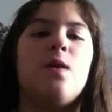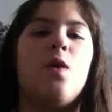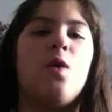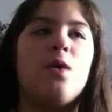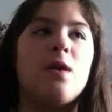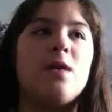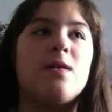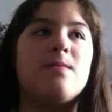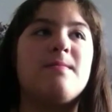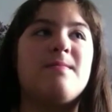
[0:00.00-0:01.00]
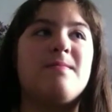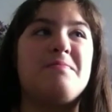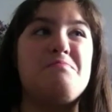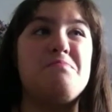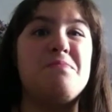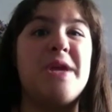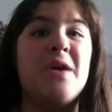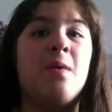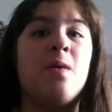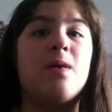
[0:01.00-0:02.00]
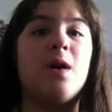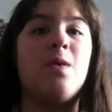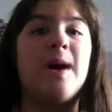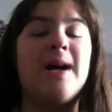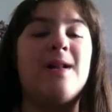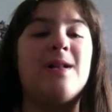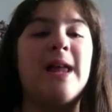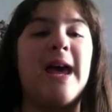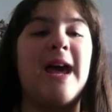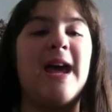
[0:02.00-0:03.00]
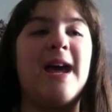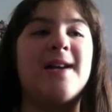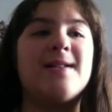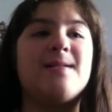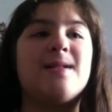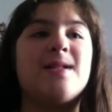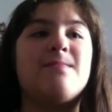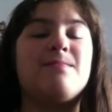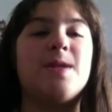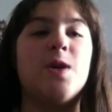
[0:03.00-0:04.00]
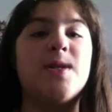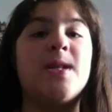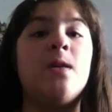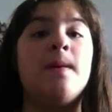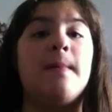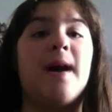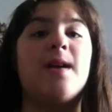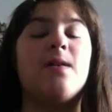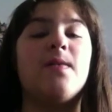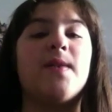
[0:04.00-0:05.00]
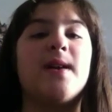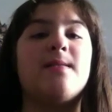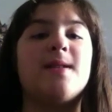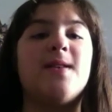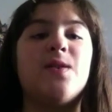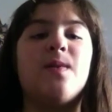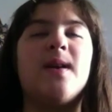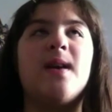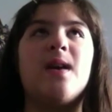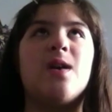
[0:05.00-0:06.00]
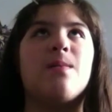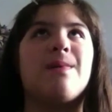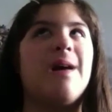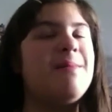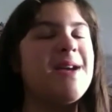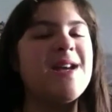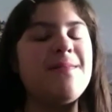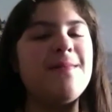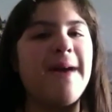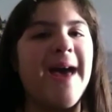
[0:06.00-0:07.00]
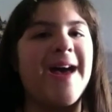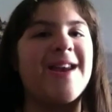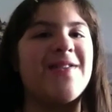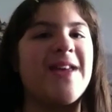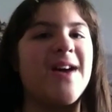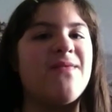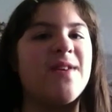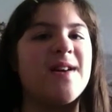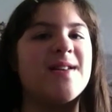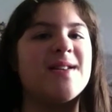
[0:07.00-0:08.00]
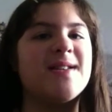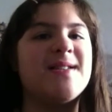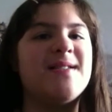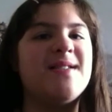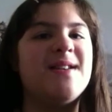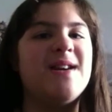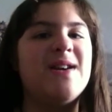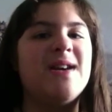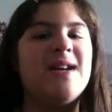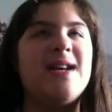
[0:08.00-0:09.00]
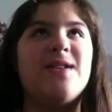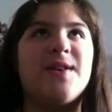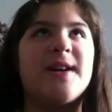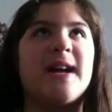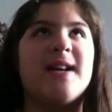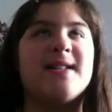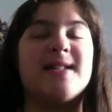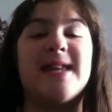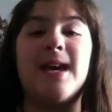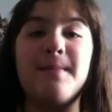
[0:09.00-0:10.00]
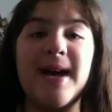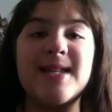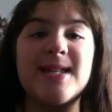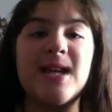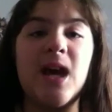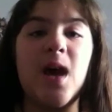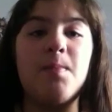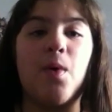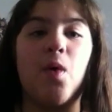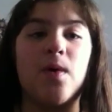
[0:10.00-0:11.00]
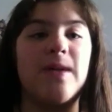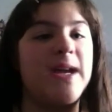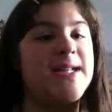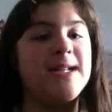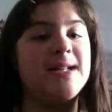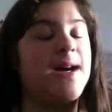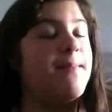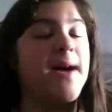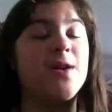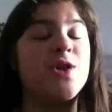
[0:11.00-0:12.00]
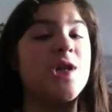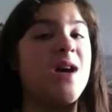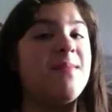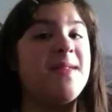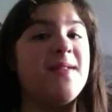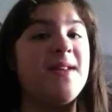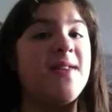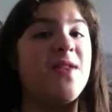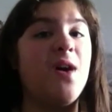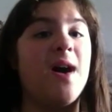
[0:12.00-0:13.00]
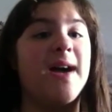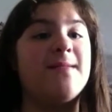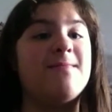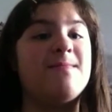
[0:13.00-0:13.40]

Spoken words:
Or it won't go well and you'll still be mad at your friend. Either way, you're probably going to be mad at that friend. Either because they messed up or they did a better job than they thought.